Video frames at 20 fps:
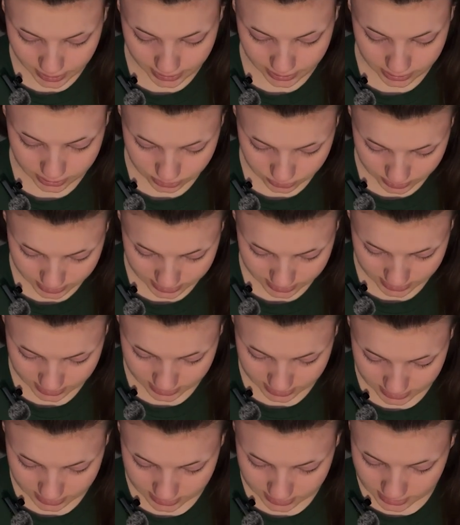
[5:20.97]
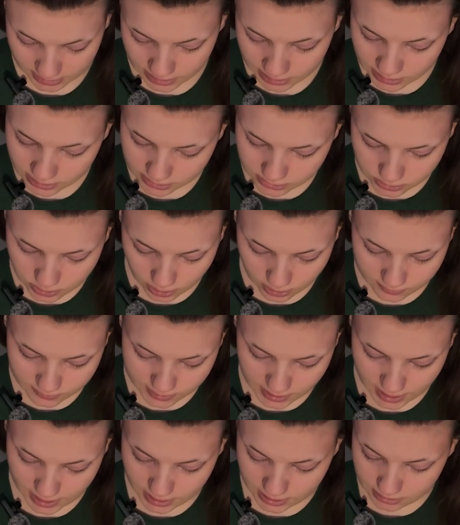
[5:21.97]
characteristics, soft
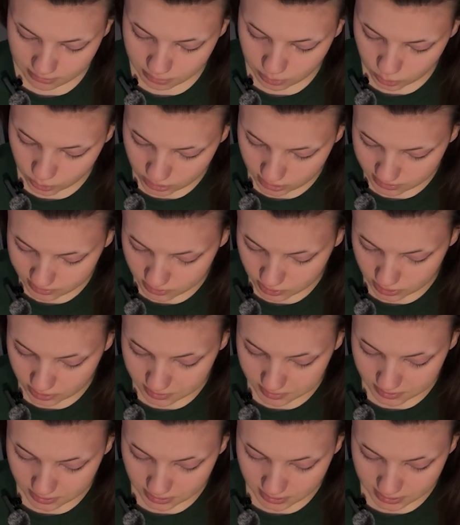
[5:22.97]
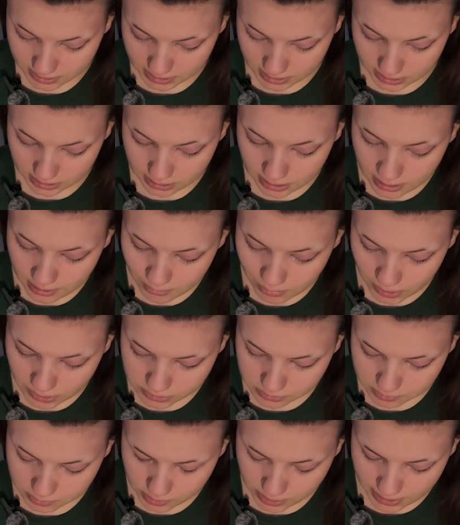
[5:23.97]
hand, pore absorbency,
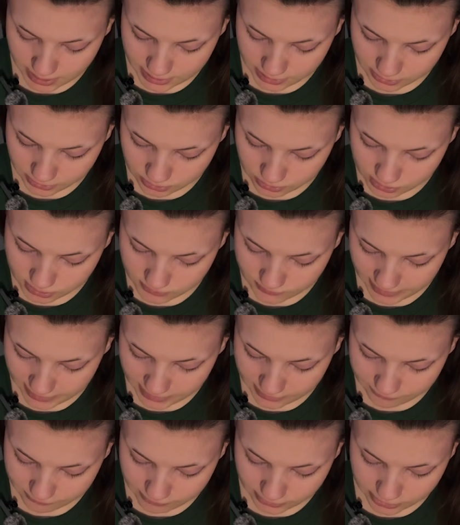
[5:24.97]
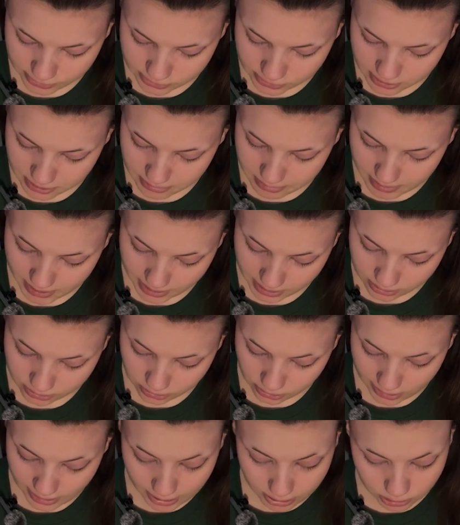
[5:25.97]
possible end use, fake furs,
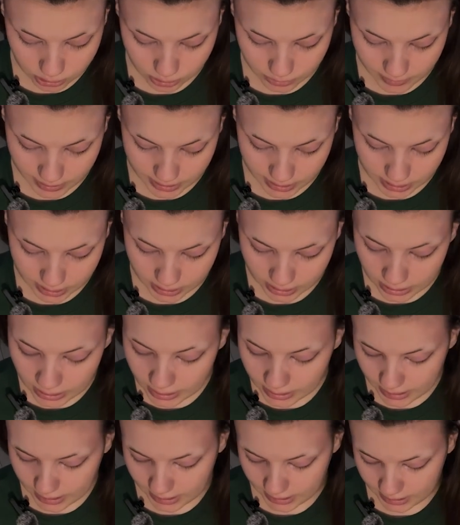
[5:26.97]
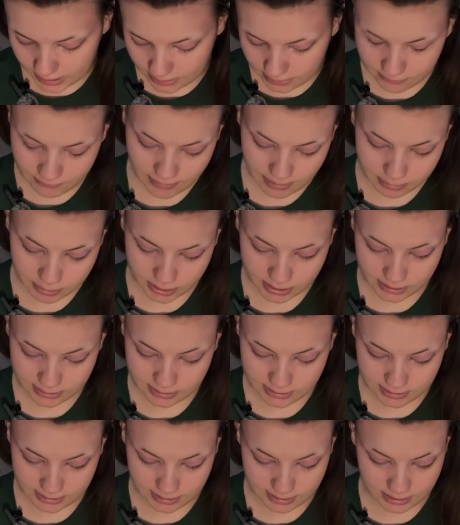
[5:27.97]
apparel, outerwear, and the fabric is
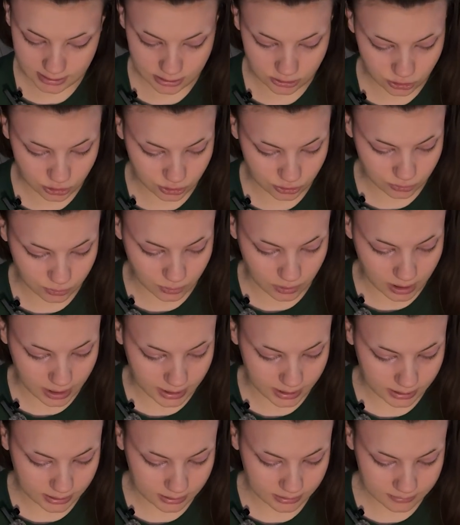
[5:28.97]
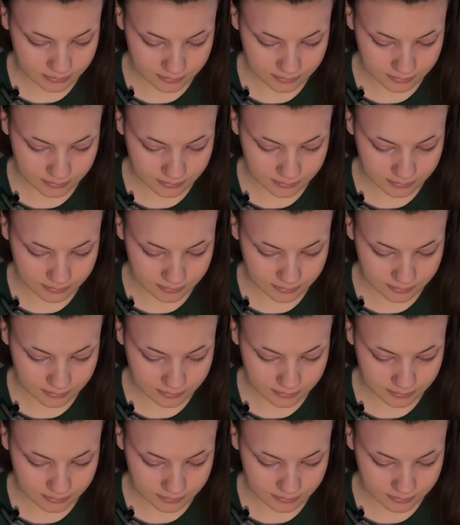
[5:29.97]
60 inches wide.